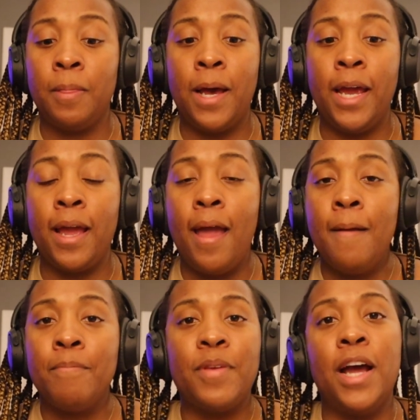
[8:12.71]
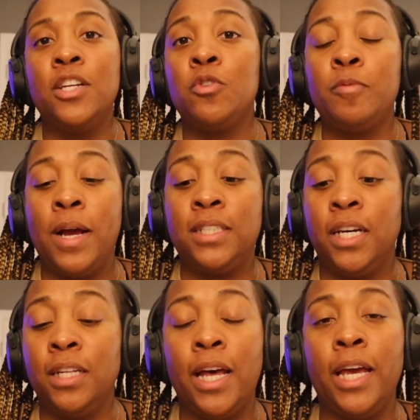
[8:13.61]
Like, I just respect
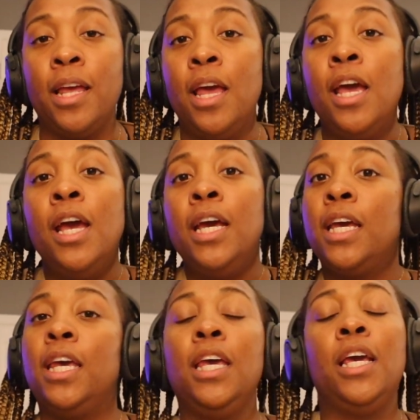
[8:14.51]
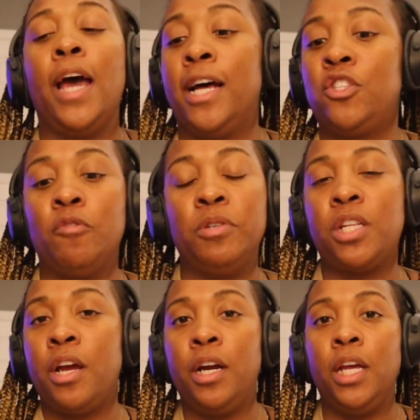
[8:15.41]
it. Like, he adds so much
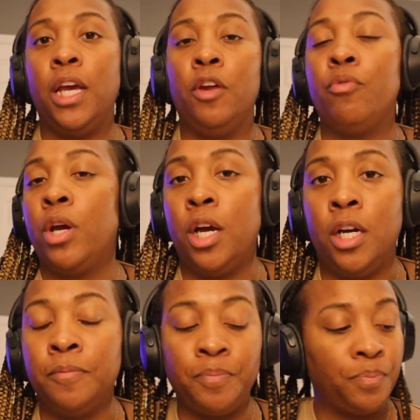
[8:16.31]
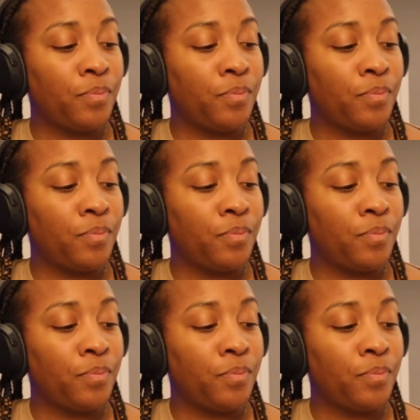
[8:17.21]
clarity and rigor.